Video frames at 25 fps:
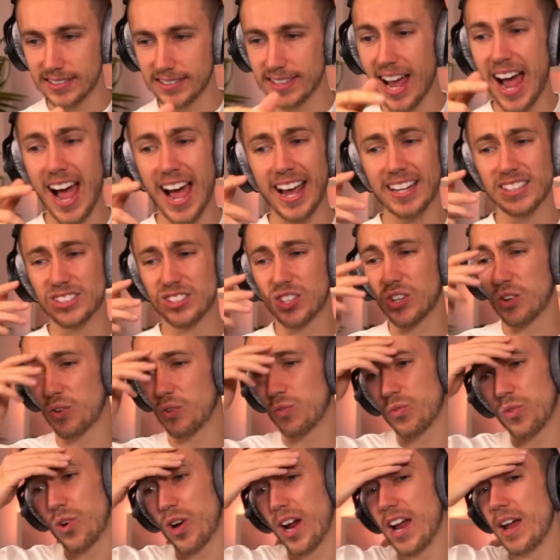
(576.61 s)
That is
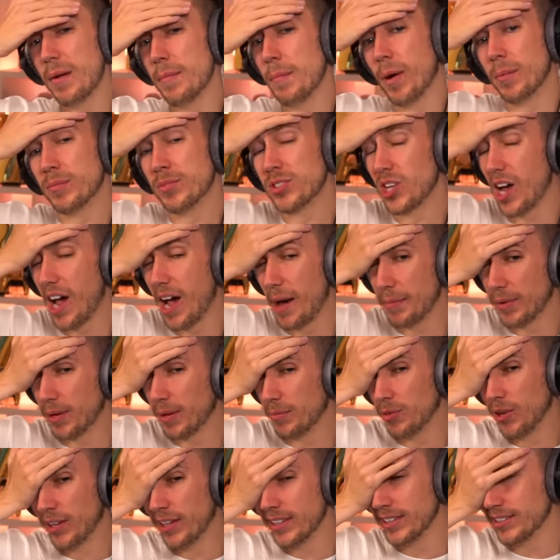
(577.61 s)
grim. I'm so happy I'm
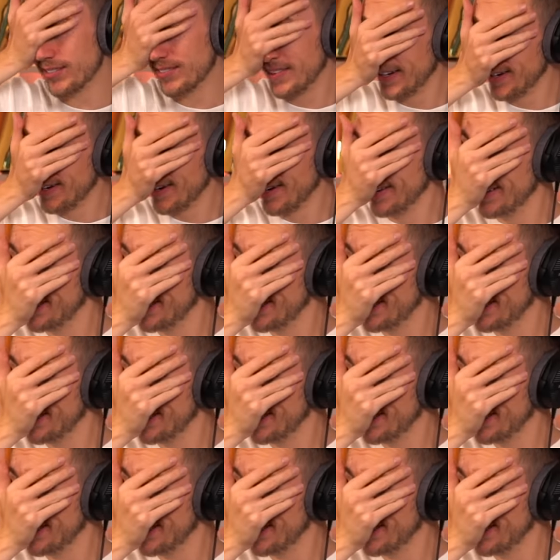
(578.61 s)
not in this video.